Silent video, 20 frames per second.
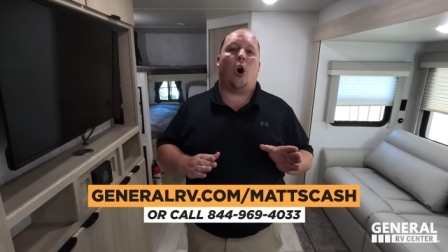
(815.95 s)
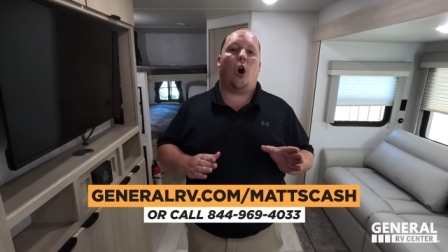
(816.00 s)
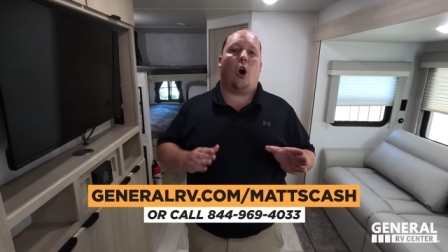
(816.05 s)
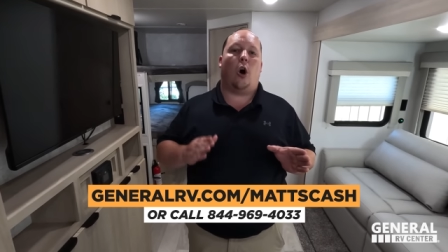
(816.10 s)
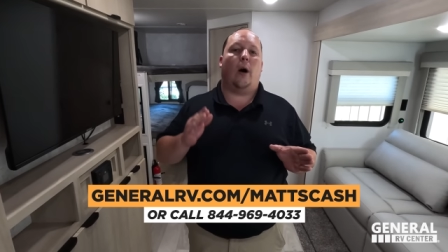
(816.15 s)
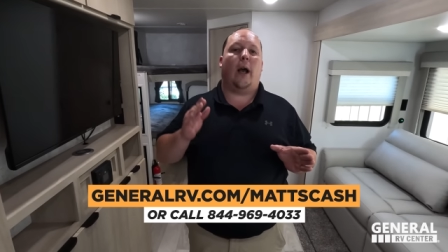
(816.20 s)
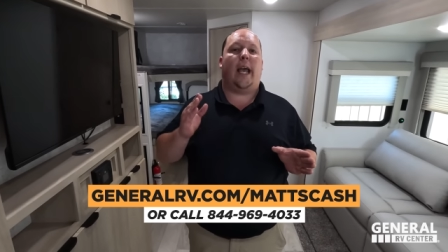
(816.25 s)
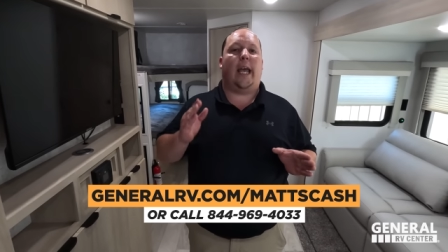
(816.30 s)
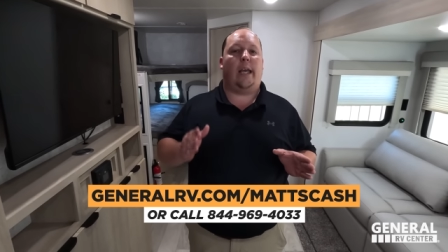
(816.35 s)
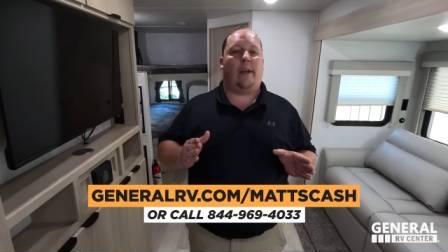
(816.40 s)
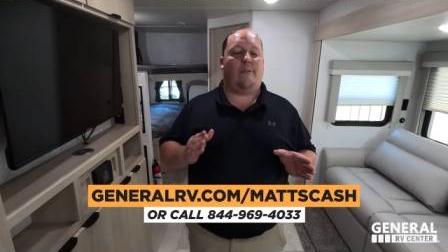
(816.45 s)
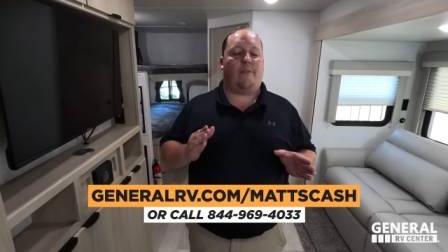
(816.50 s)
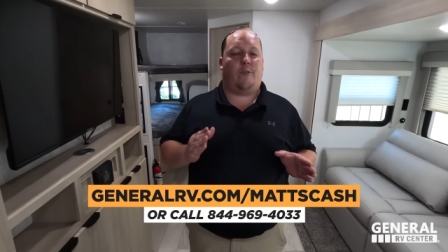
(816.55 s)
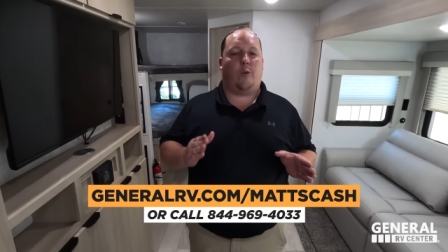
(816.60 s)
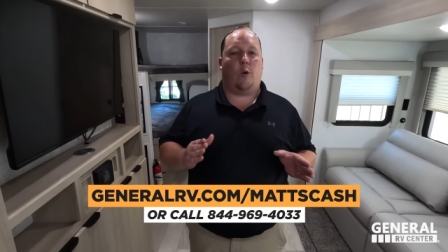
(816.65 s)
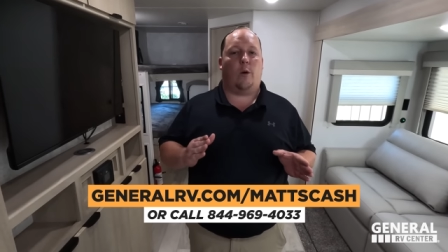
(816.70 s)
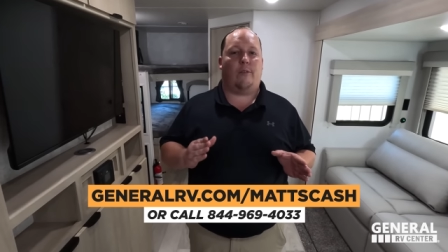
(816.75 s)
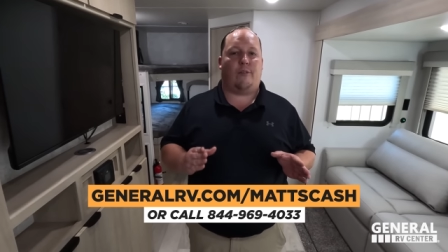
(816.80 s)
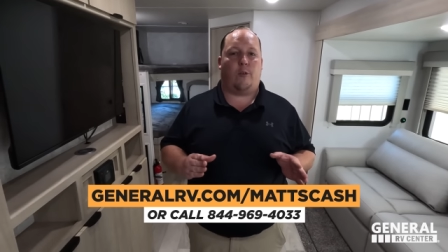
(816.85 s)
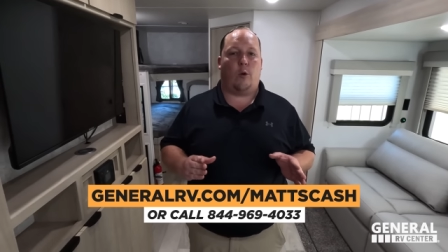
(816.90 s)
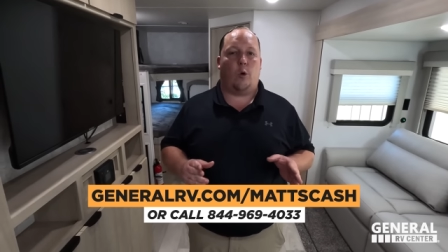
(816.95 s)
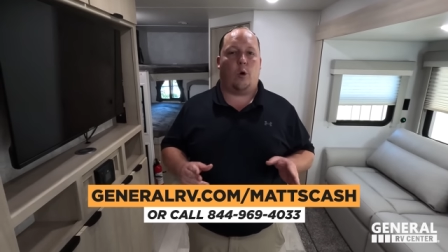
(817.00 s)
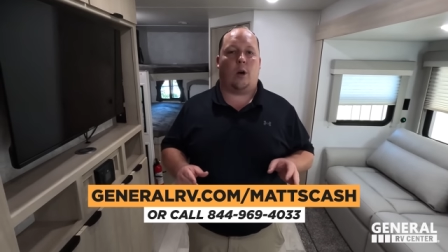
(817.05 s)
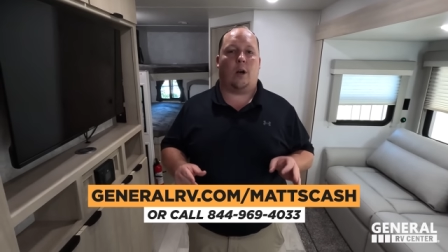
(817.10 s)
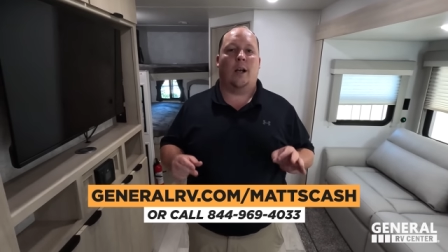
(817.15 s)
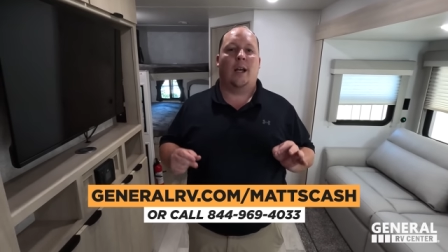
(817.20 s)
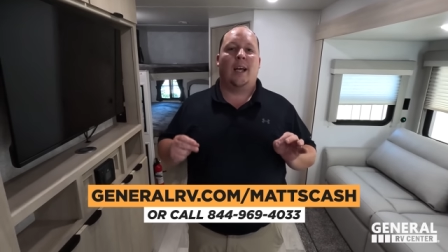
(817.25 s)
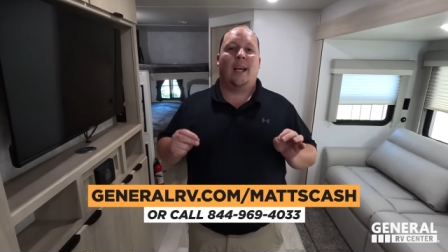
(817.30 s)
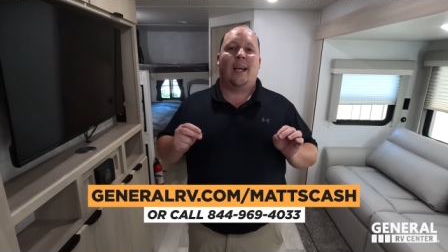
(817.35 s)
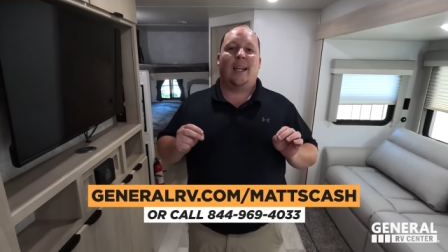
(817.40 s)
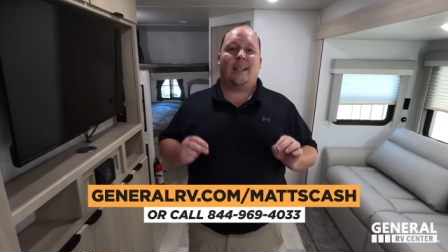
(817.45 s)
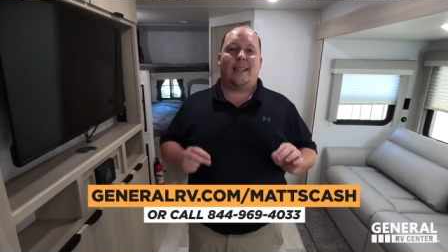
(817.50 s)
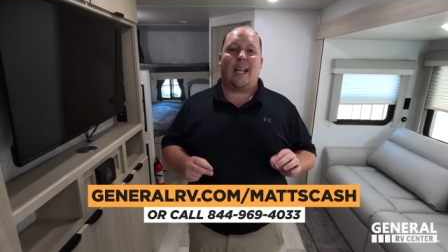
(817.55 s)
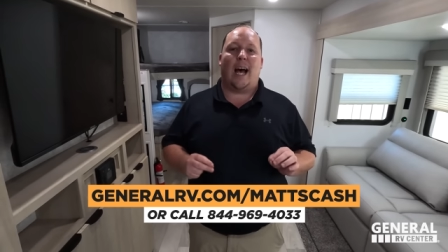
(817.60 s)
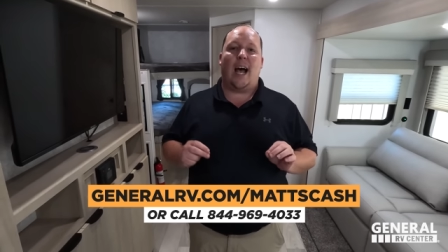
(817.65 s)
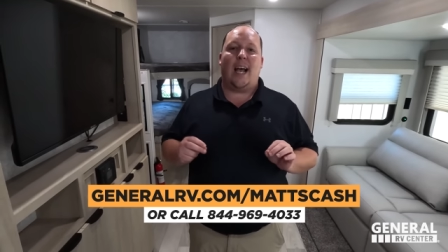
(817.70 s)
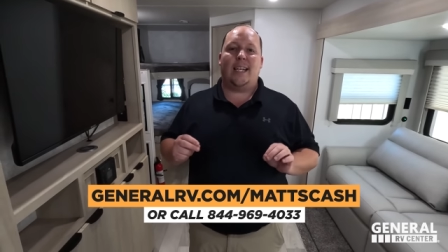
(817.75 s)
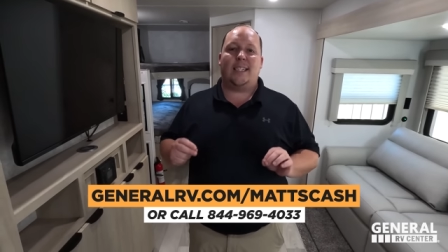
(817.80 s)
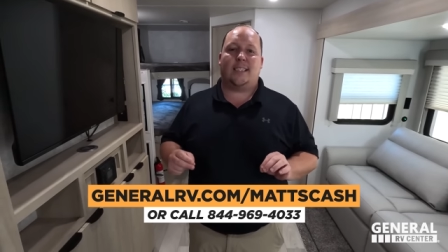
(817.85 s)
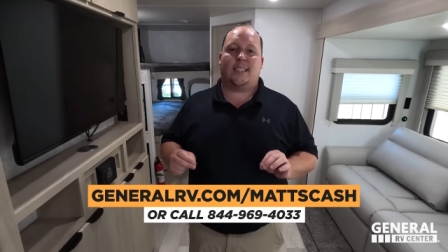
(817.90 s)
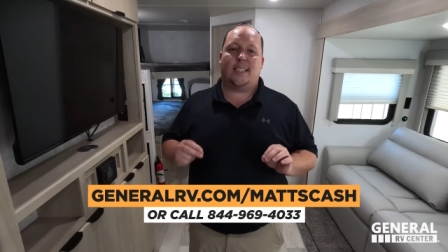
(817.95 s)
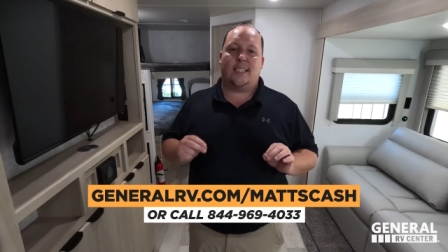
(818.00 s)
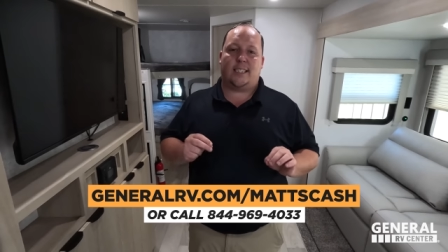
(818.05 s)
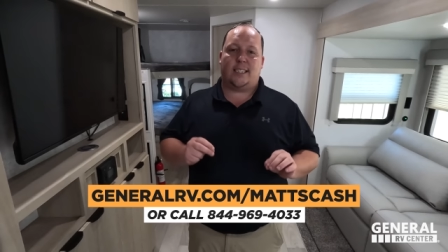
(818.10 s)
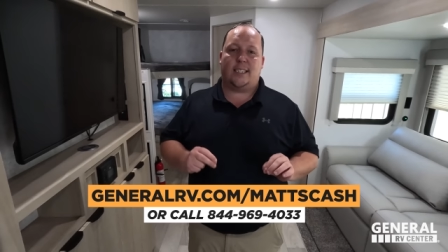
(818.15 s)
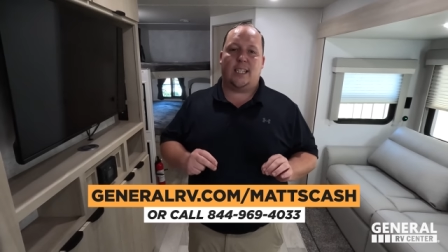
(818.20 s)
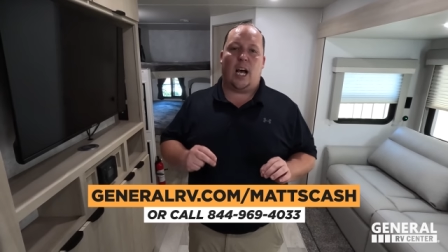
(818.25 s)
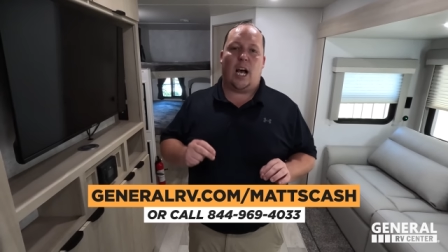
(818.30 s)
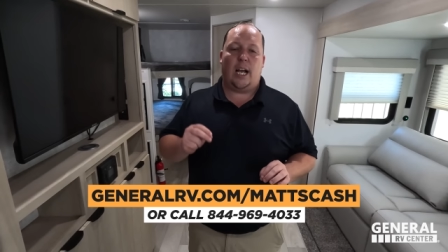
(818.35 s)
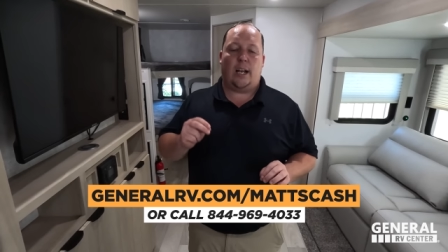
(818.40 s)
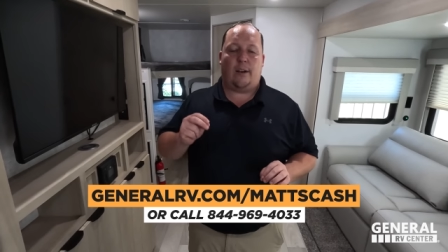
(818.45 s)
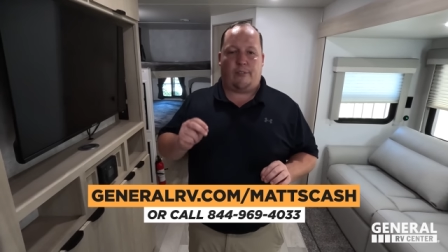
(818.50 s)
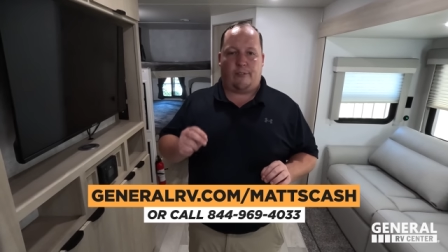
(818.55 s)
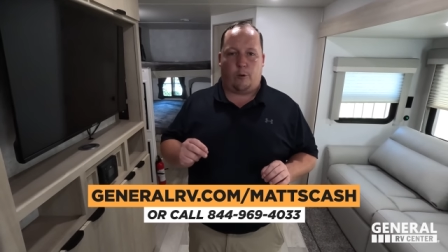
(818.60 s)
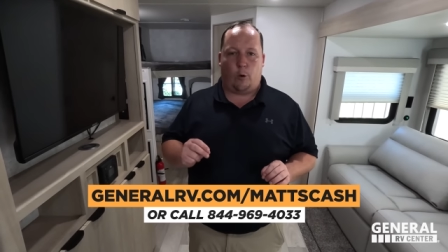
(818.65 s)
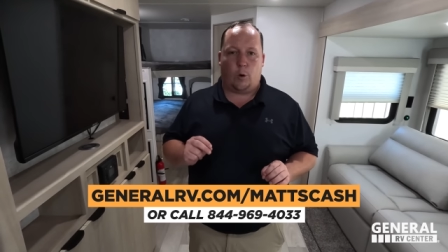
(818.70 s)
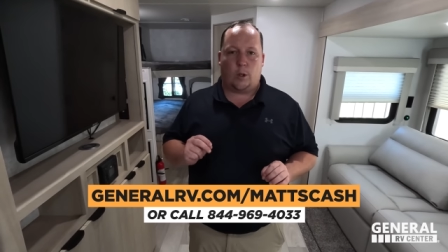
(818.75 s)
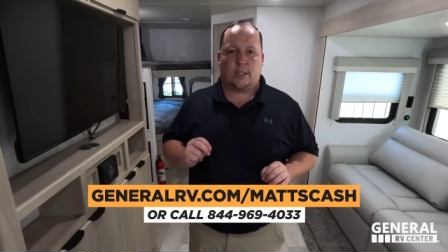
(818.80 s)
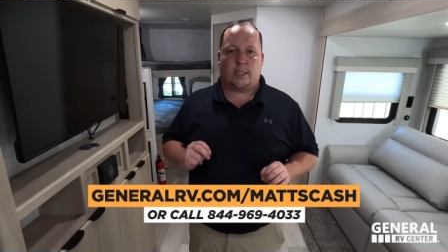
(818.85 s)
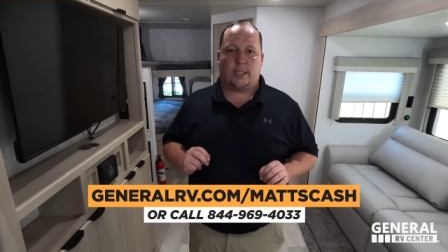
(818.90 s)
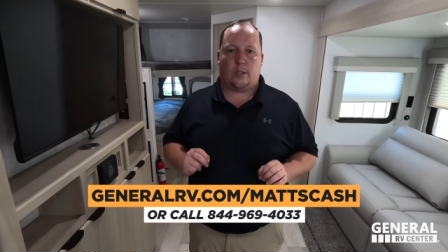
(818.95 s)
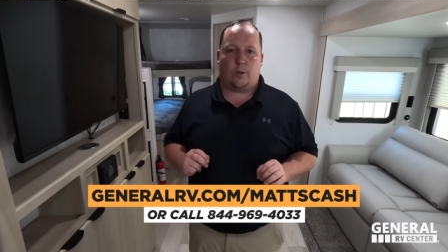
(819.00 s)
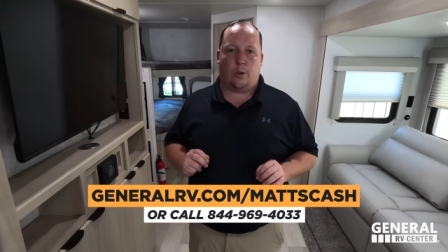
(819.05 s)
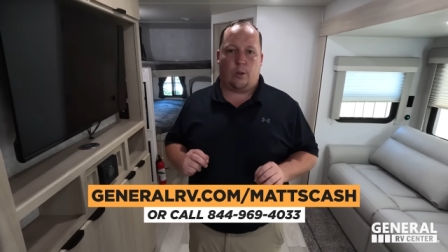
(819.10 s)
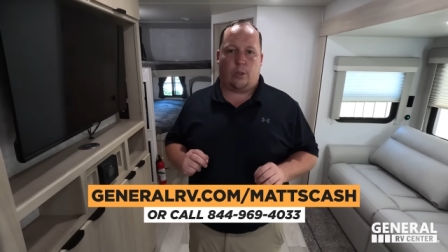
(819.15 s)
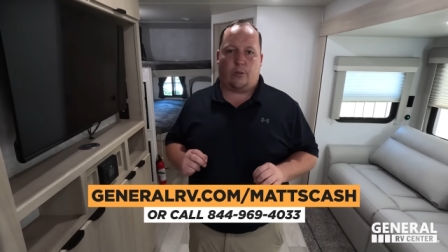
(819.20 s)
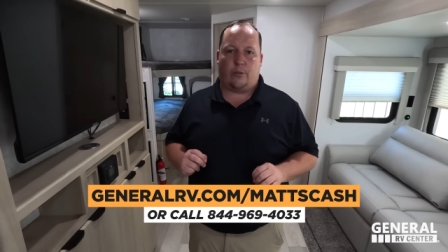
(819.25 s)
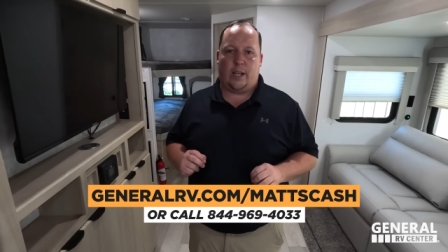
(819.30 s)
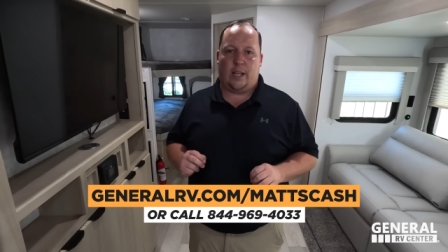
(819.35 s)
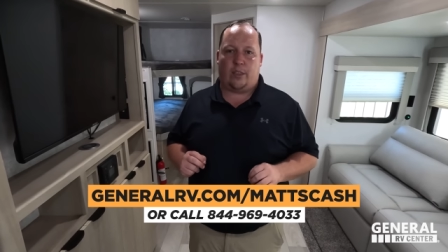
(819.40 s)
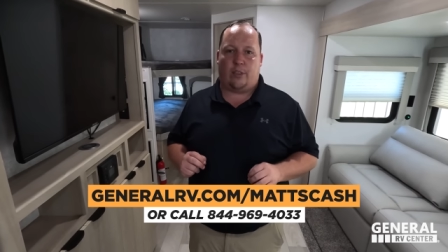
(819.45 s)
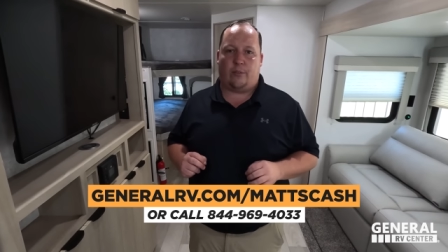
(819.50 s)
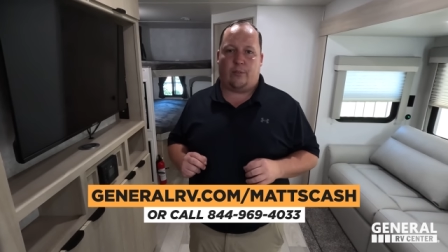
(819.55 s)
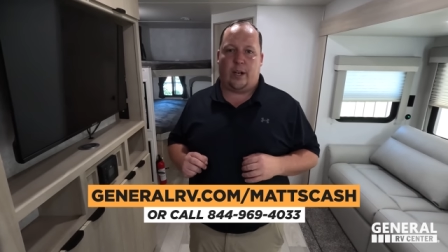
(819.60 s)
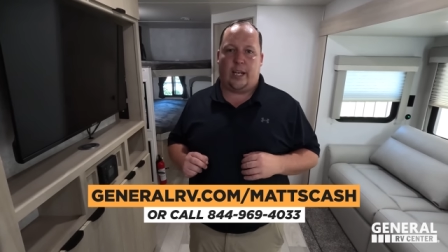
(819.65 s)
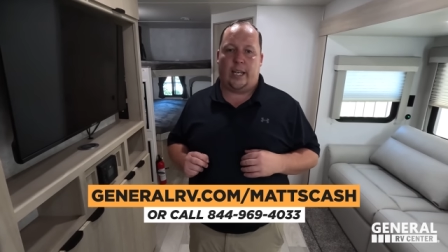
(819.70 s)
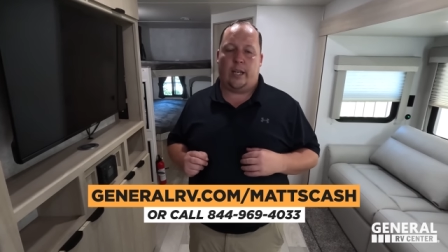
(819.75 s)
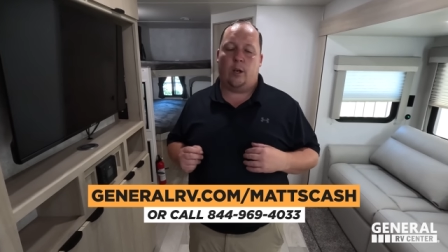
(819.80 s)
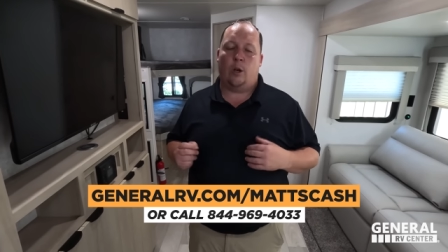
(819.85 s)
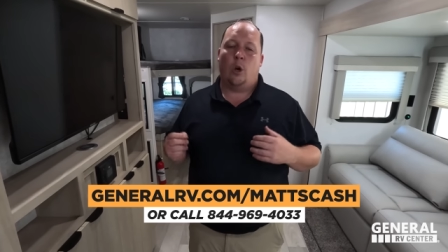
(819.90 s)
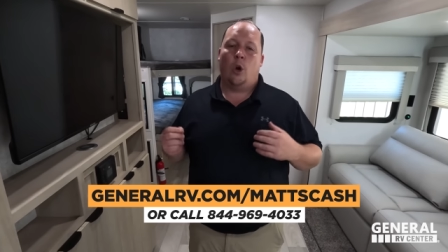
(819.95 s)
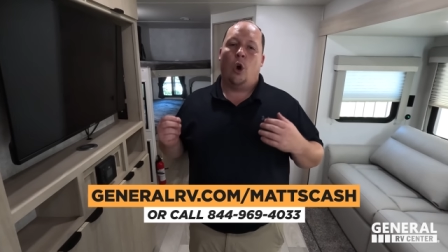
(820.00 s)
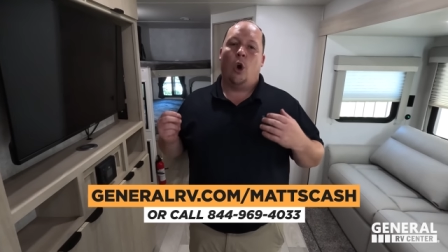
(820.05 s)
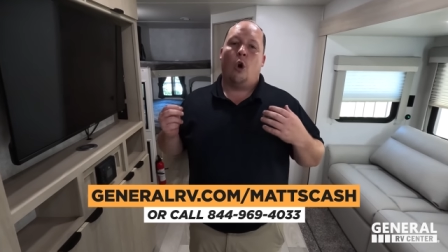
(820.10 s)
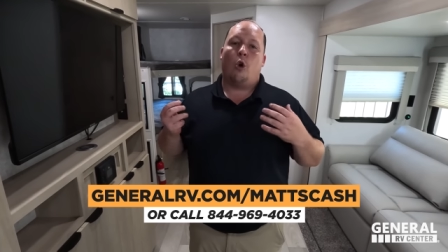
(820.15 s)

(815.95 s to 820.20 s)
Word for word: call 844-969-4033.